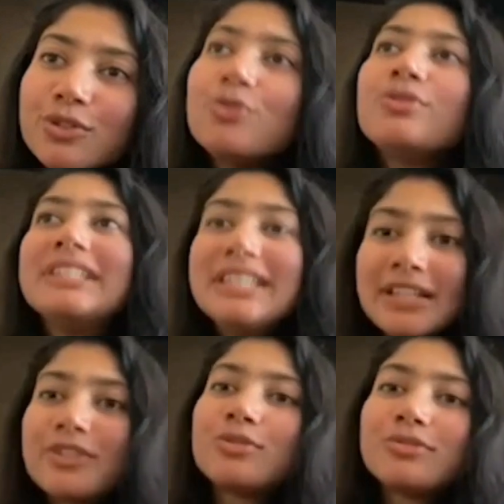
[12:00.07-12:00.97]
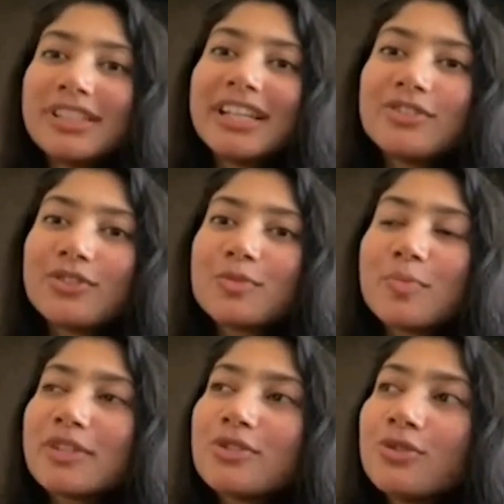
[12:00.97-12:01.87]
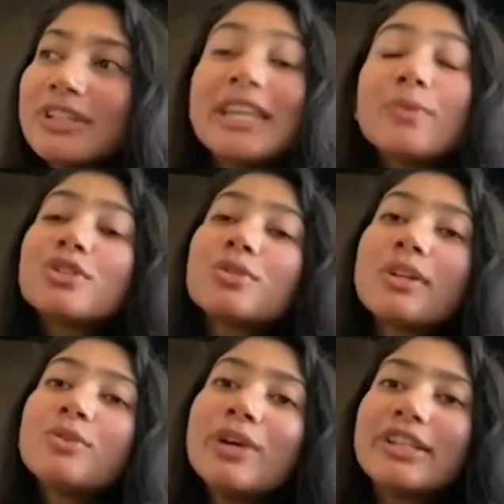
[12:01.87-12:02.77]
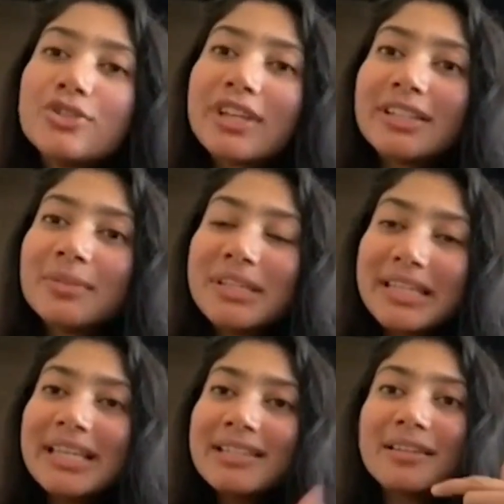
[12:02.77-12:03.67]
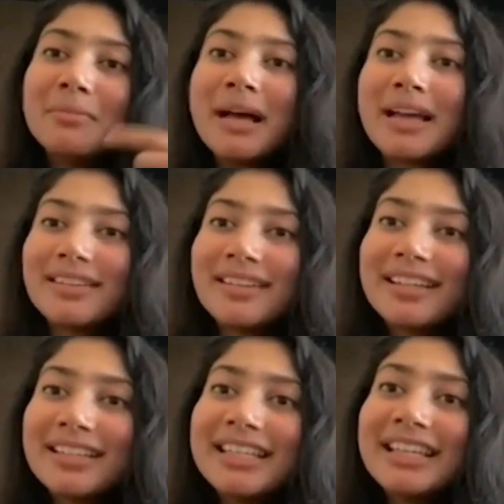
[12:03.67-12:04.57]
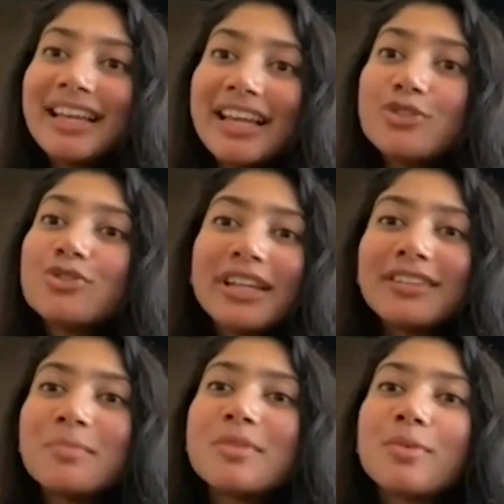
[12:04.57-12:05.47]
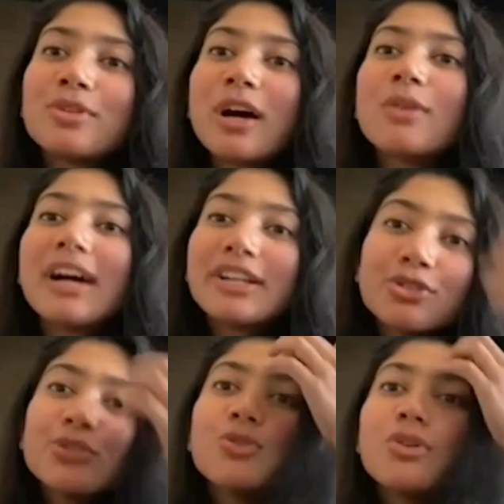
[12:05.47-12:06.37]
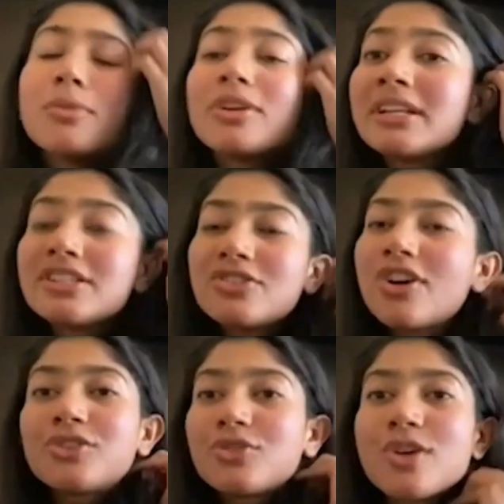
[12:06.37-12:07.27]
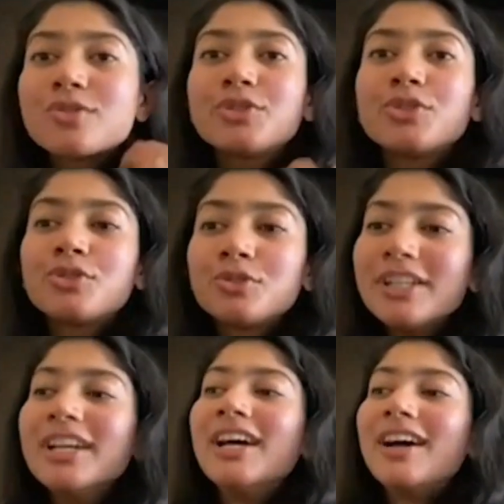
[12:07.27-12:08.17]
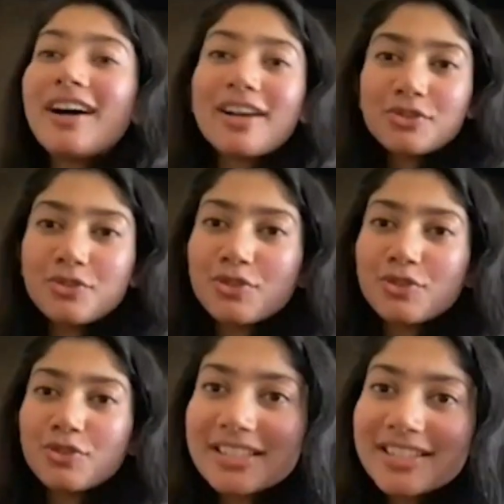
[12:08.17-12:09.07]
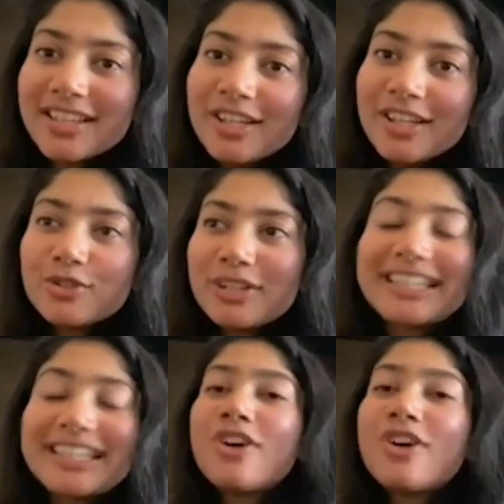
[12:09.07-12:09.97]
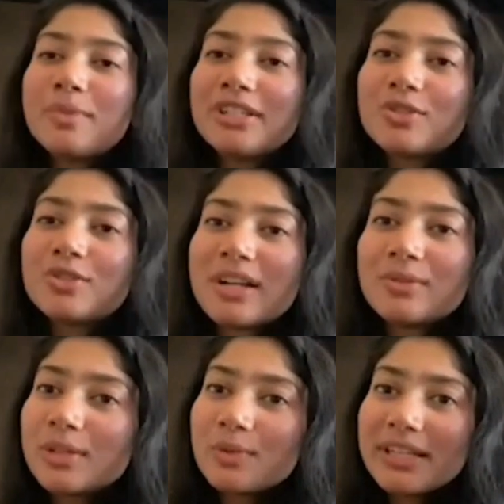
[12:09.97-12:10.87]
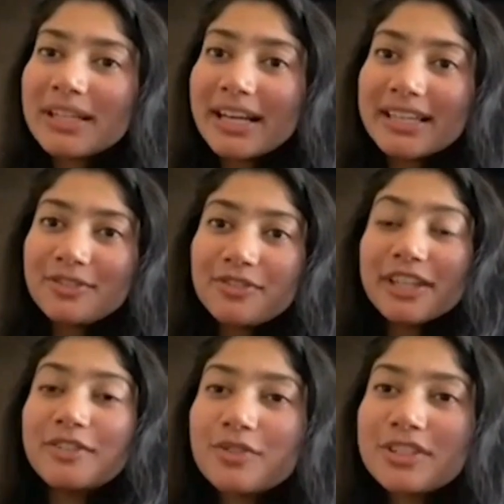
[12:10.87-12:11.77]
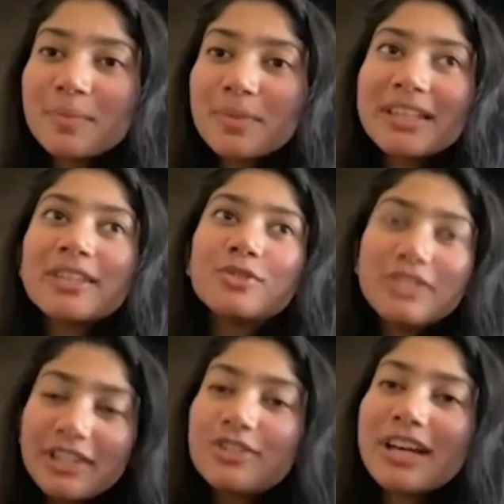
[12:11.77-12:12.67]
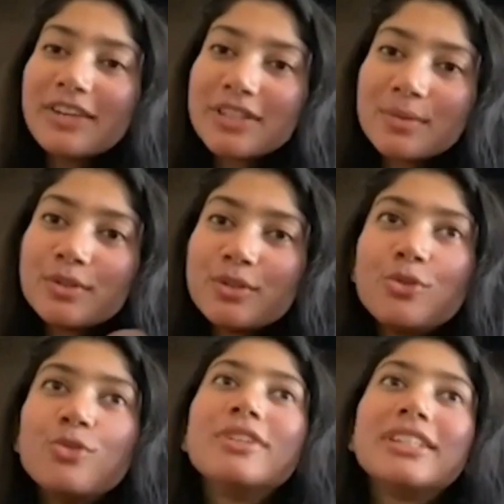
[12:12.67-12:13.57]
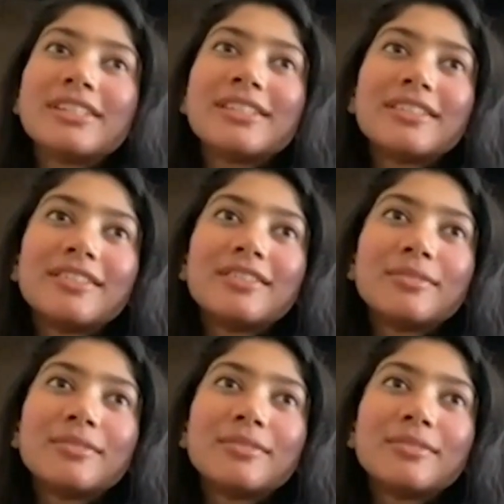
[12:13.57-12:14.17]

you need to create your space. So he was the one who educated me. He's a man and he educated me about how I should go about, and it's not wrong for you to ask for your rights. So it cannot be just one way where I fight for something. You need to have someone who is,